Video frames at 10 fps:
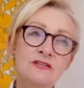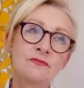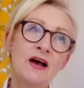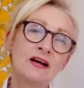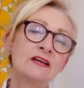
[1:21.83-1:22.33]
So
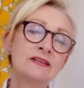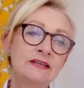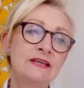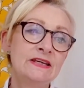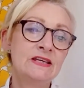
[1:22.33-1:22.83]
that
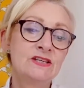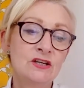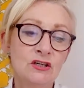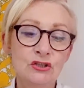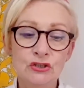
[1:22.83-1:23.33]
can lead
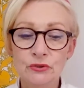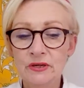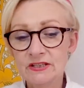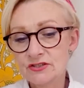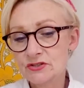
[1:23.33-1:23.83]
you
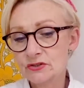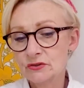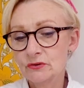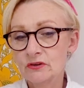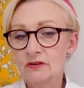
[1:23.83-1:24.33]

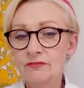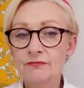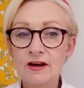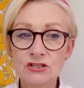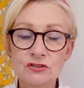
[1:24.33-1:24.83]
into a
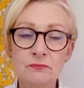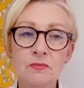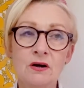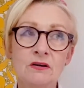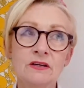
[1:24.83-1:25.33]
fashion
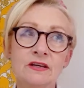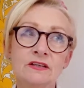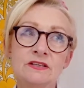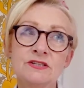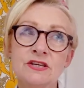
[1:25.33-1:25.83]
market,
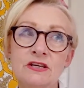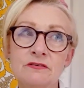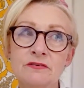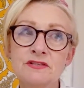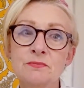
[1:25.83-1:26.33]
an
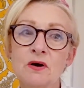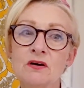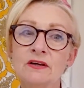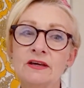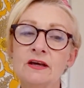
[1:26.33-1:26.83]
interiors
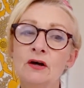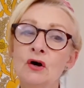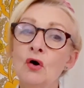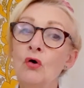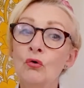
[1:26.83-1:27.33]
market,
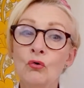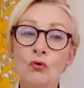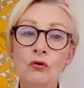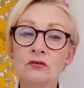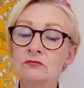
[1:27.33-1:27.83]

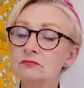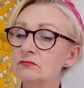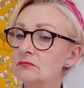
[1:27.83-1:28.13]
or